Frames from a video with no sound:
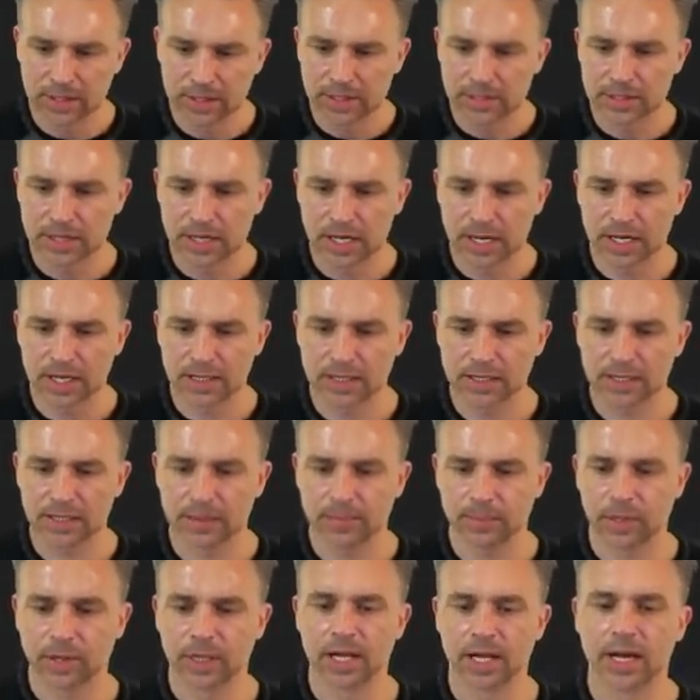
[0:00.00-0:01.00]
Done,
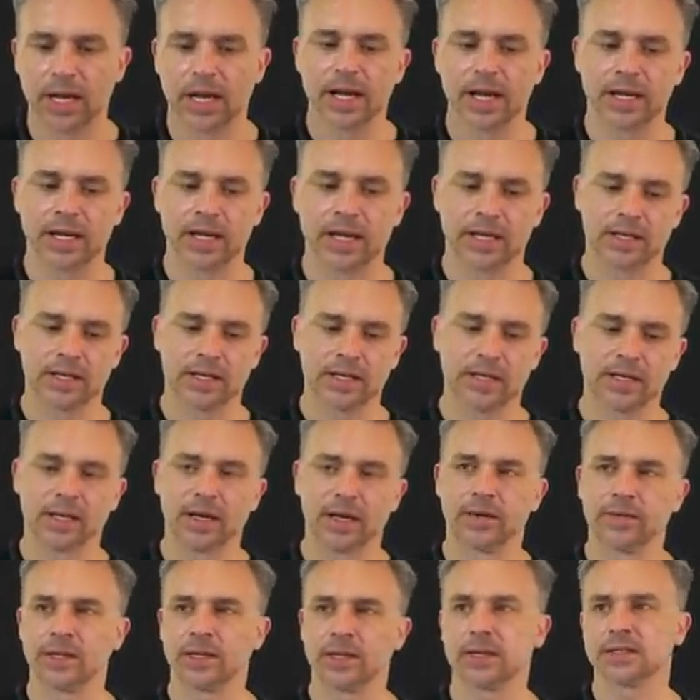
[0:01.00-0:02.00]
play.
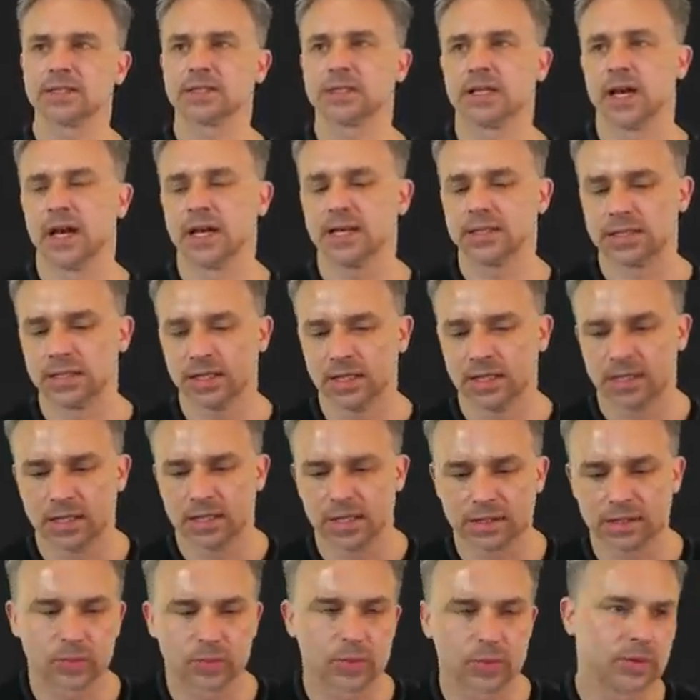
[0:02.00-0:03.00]
Everything slides in,
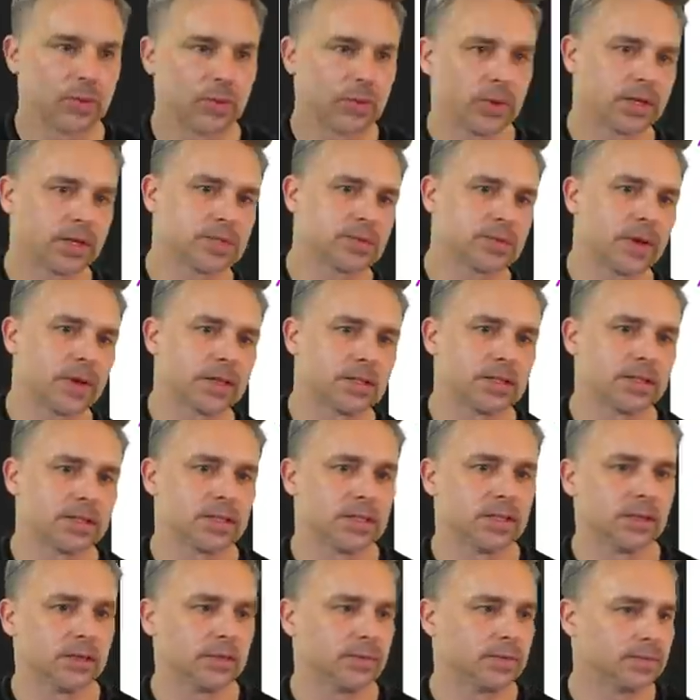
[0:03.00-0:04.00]
does what we expect it to
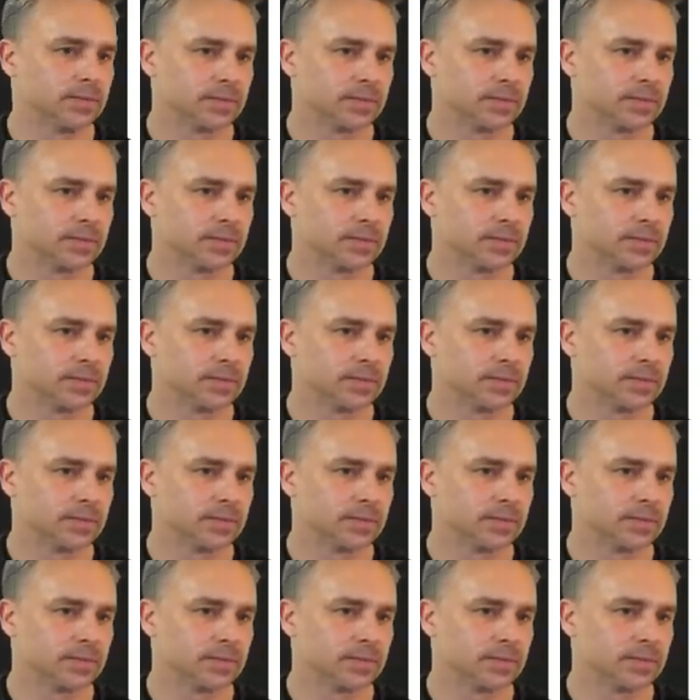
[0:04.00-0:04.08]
do.